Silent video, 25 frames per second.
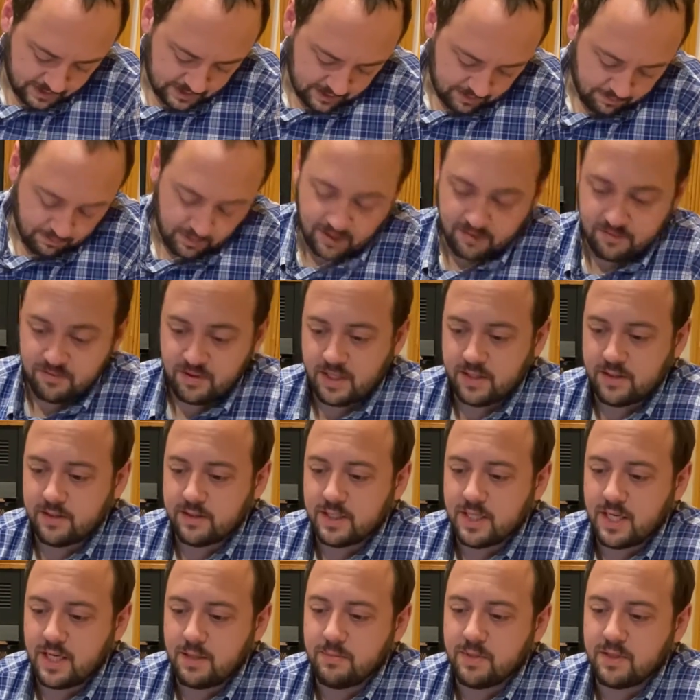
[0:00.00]
My father
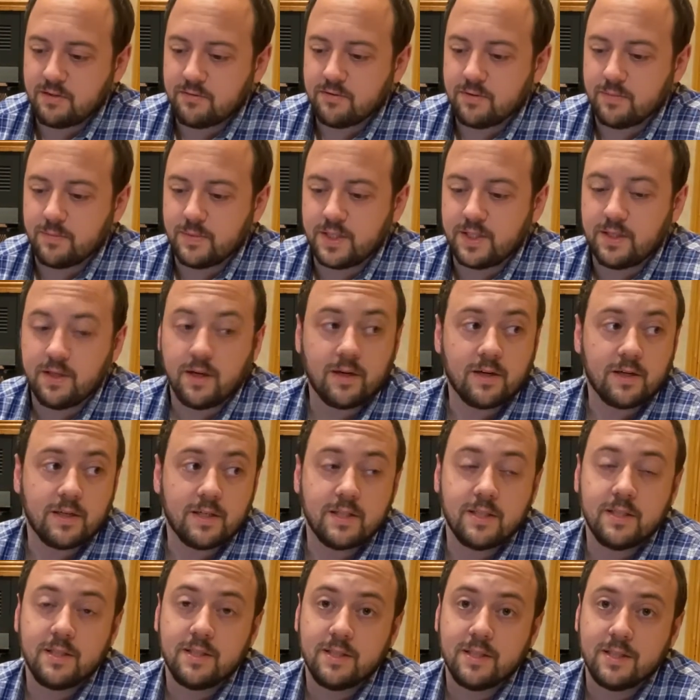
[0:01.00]
came in from the yard
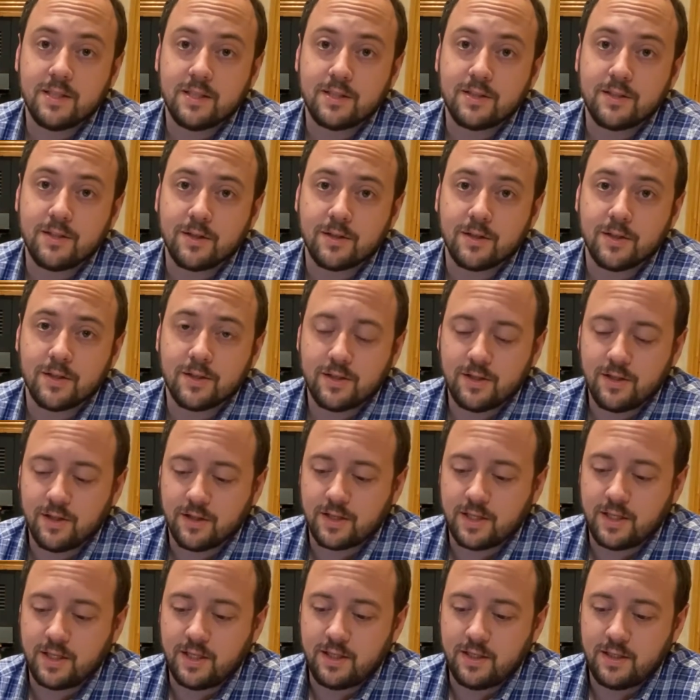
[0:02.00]
and took a
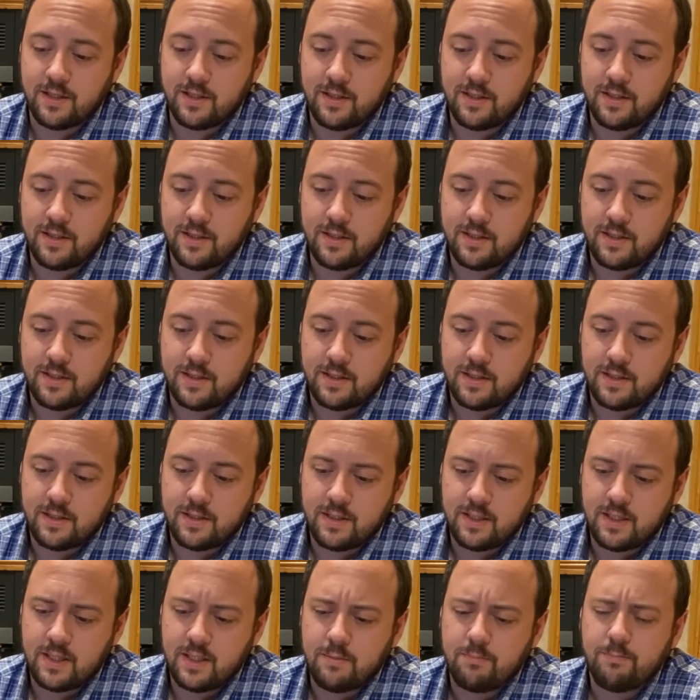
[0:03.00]
cookie.
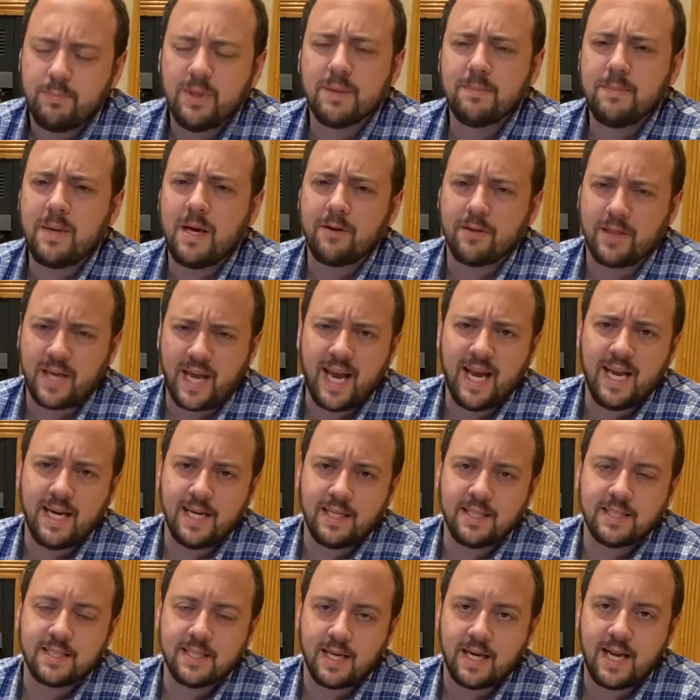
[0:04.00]
Big Mouth Annie
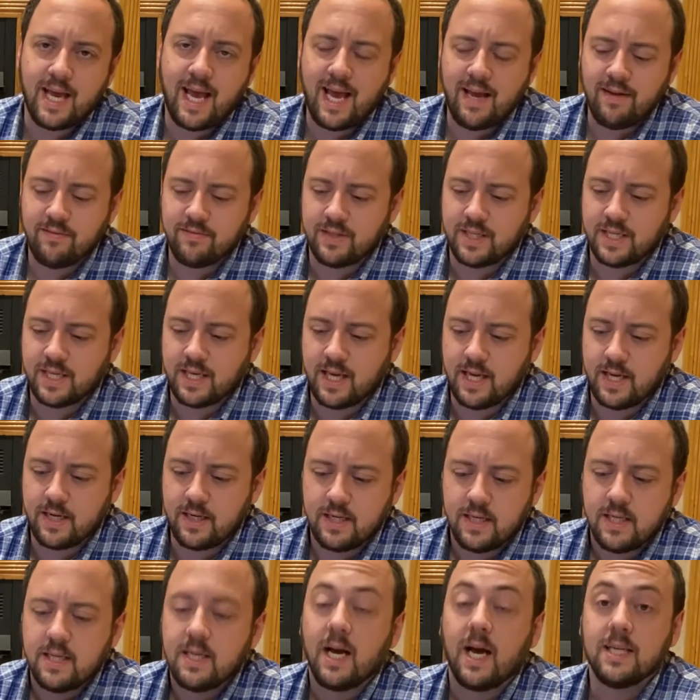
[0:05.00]
said heaven again.
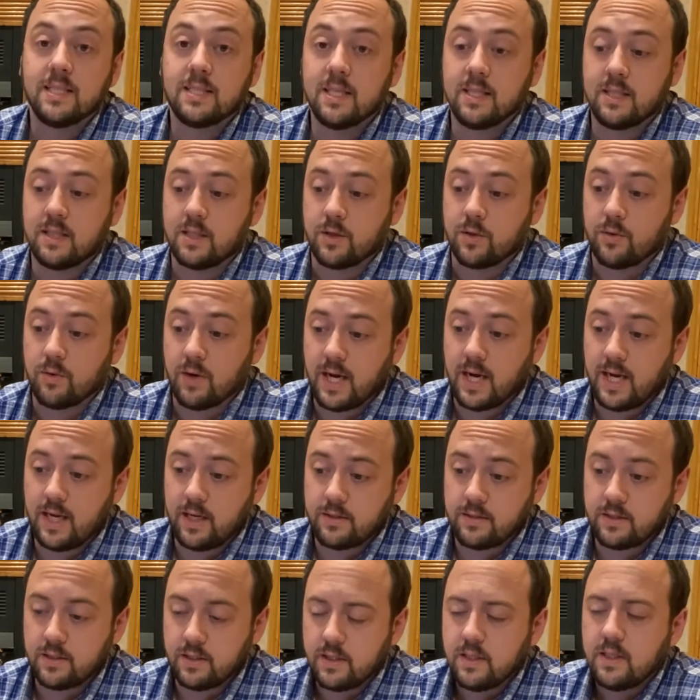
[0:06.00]
I said the
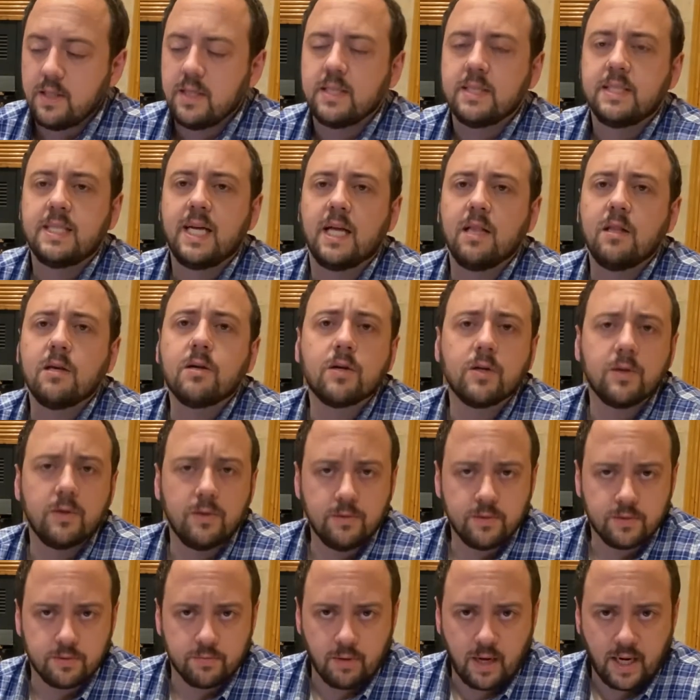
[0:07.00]
ground. Tell her
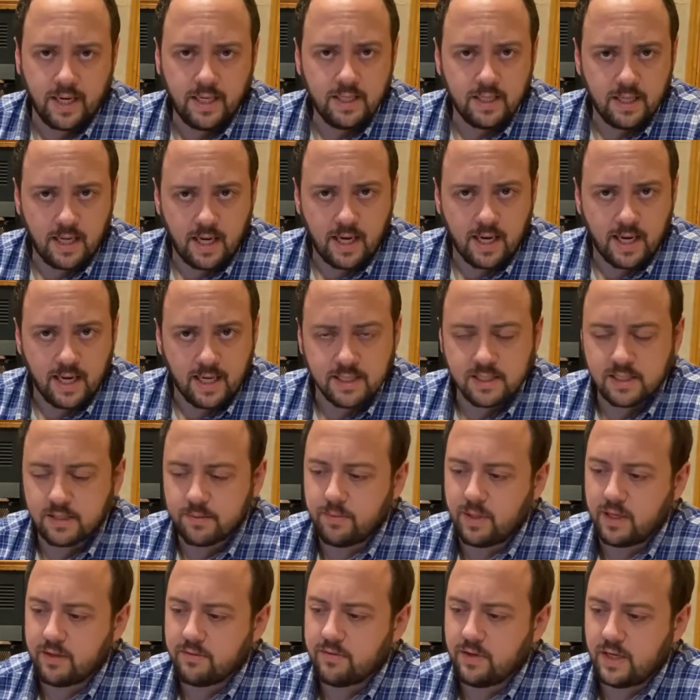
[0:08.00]
who's right, I asked
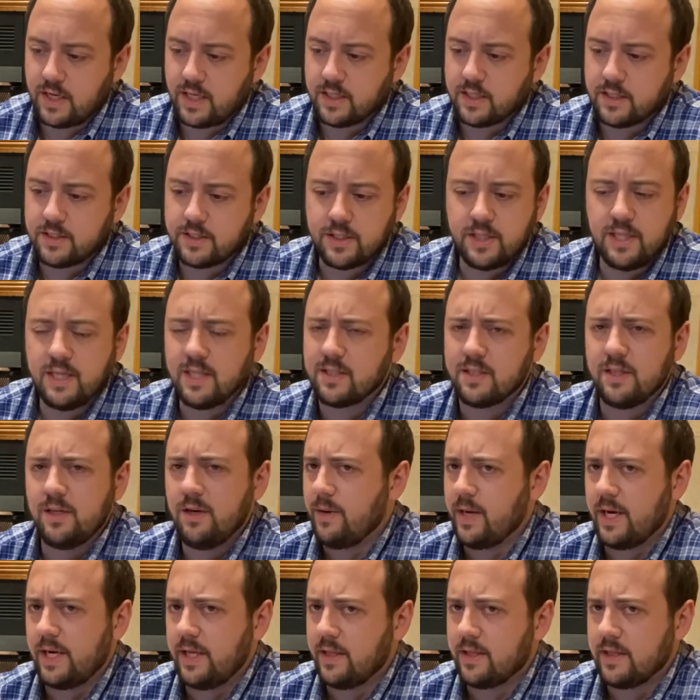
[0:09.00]
my father. She doesn't know
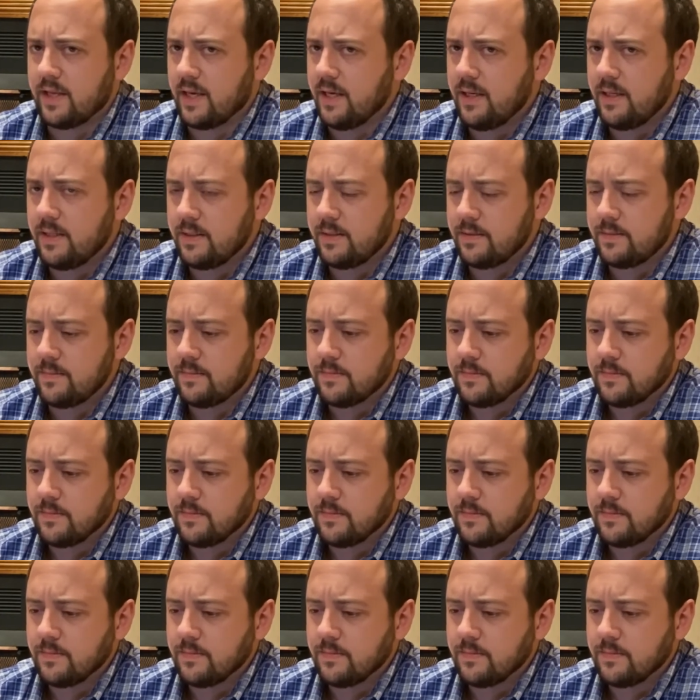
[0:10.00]
anything.